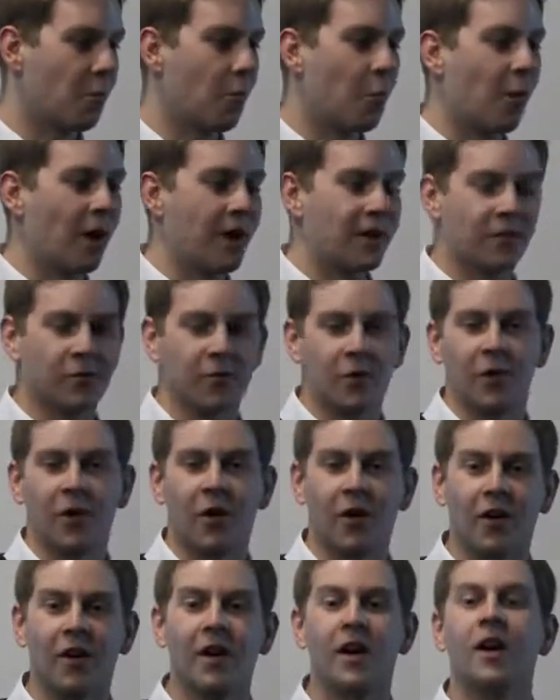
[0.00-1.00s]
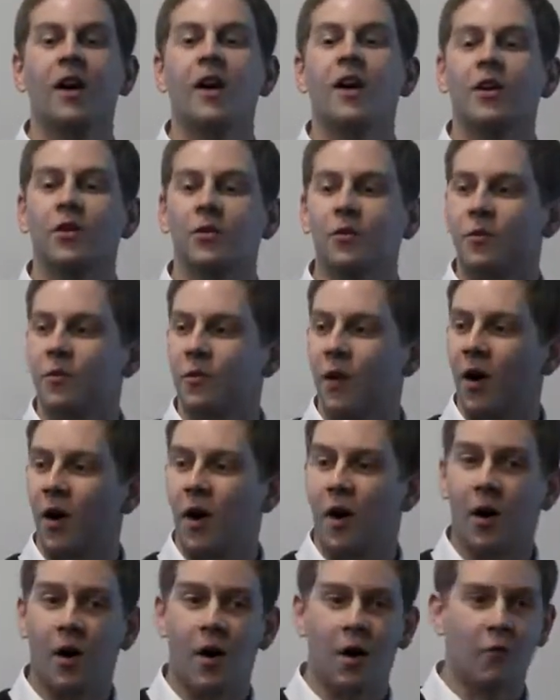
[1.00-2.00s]
whether or not you
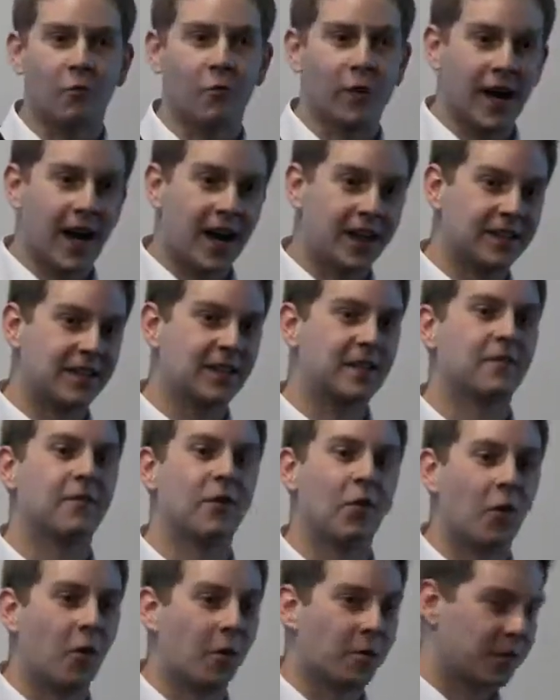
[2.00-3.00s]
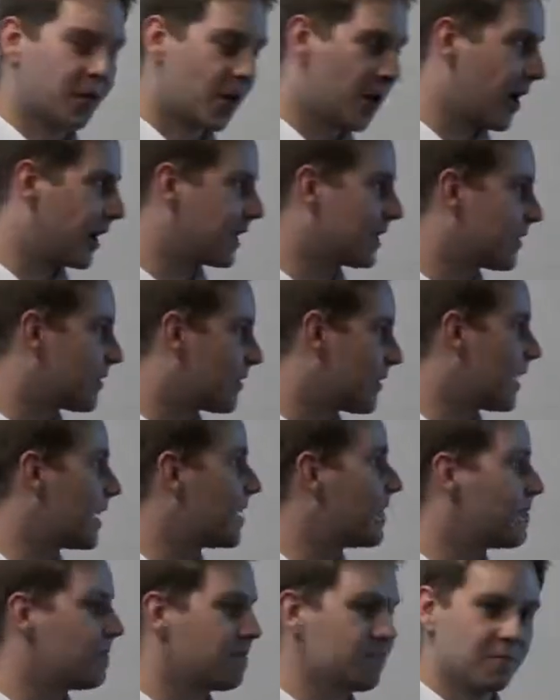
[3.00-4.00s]
are reactive or proactive
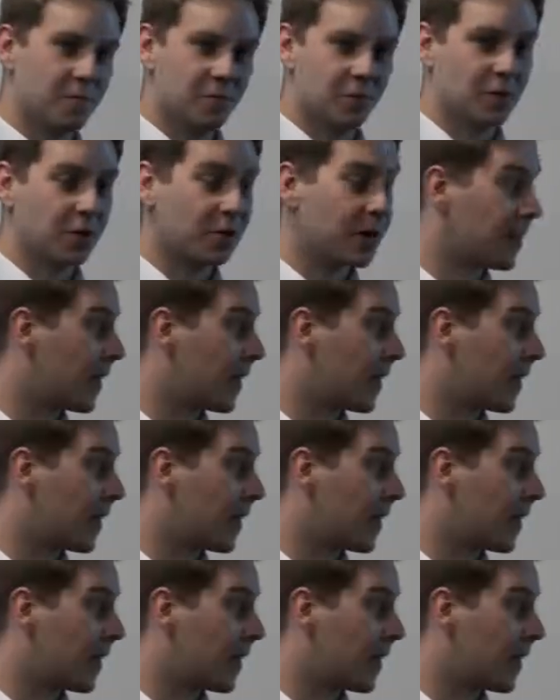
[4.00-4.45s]
in doing